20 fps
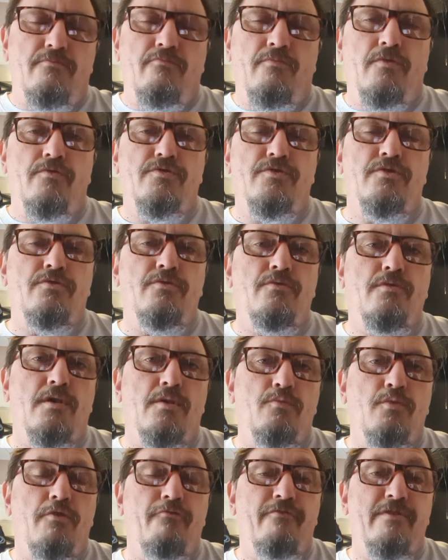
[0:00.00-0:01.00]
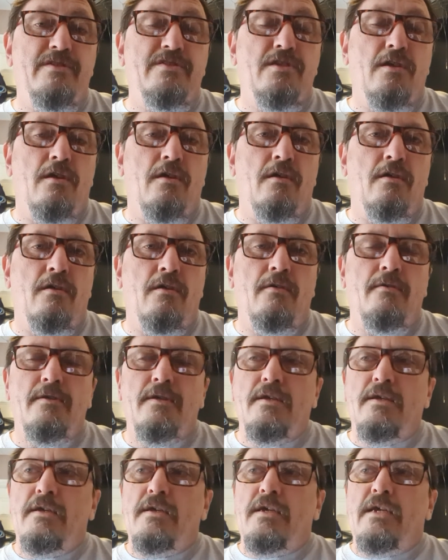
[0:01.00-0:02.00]
Wilfried Zaha.
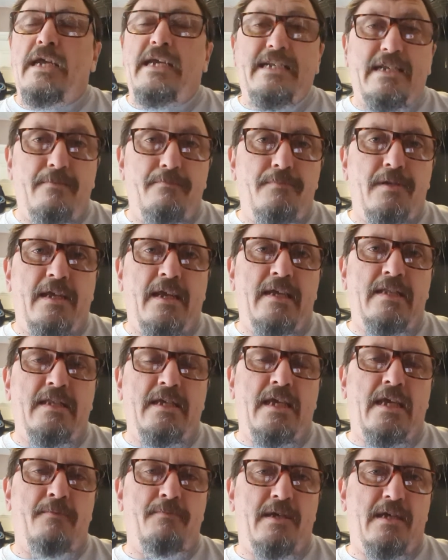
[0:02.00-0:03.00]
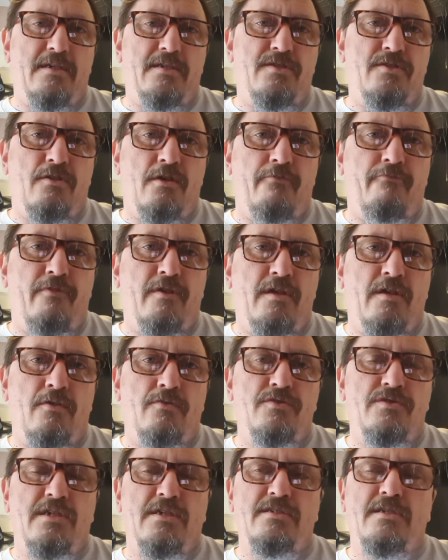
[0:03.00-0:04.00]
He didn't play in the game against the Ivory
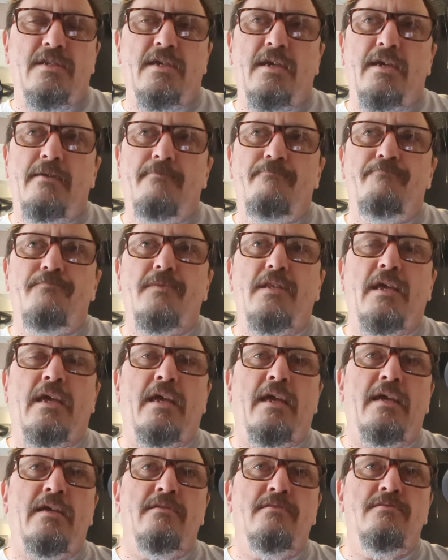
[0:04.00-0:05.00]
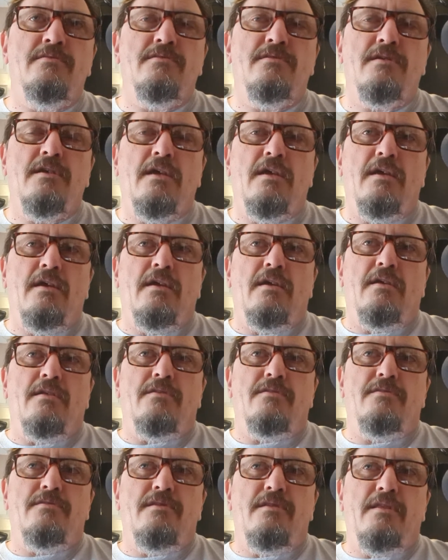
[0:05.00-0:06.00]
Coast yesterday, and
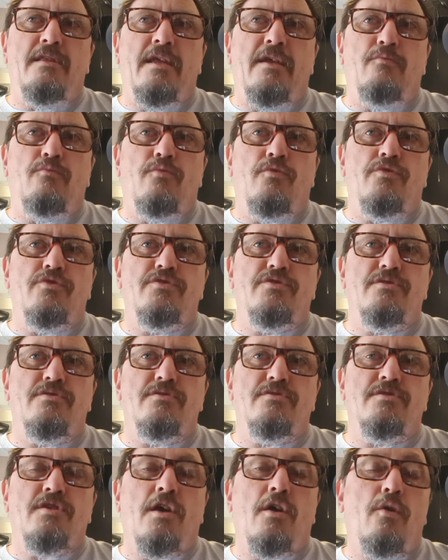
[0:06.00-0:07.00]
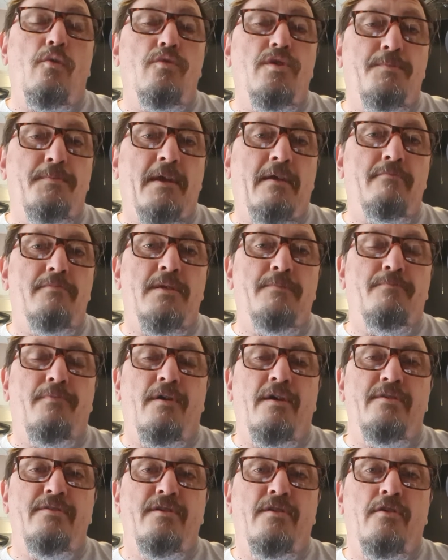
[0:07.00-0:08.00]
it was told apparently
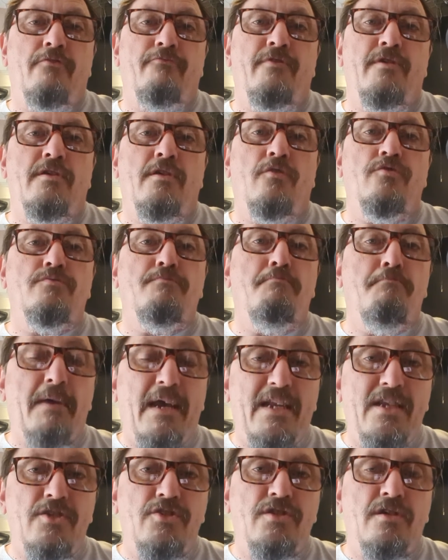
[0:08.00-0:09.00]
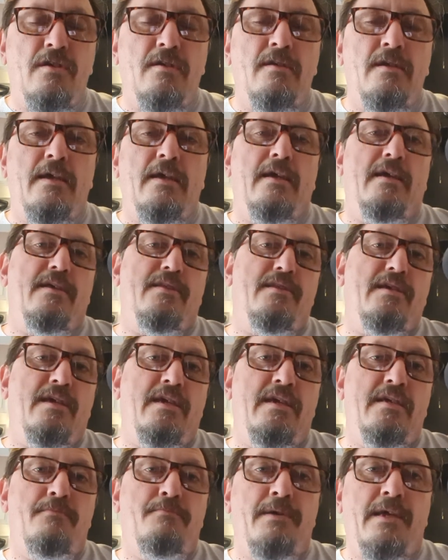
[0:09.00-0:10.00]
by the Ivory Coast manager that
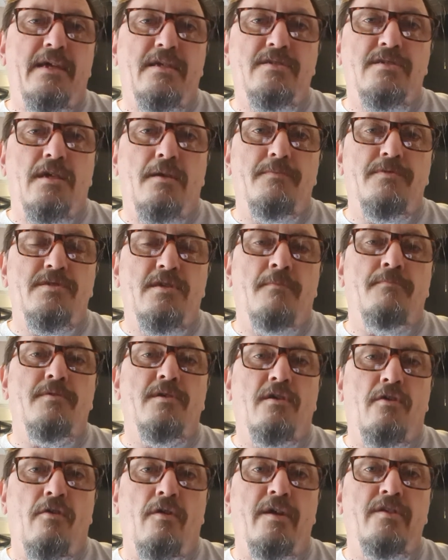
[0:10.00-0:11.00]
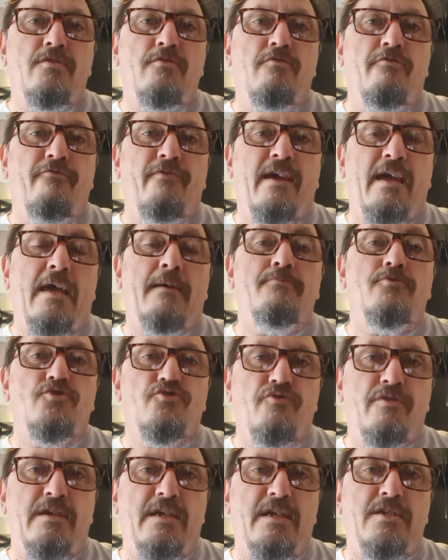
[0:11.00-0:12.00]
he'd picked up some kind of
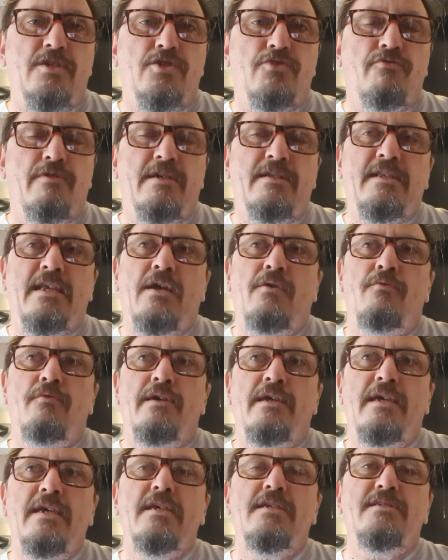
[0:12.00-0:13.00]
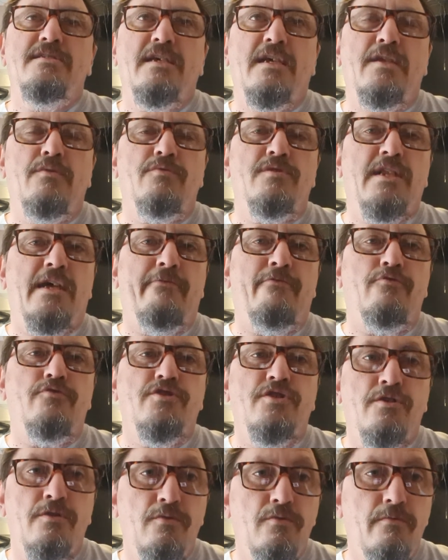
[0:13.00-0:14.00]
hamstring injury. Now, he said it was level
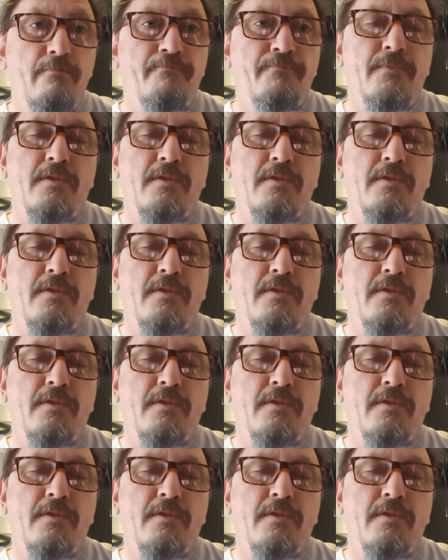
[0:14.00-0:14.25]
2,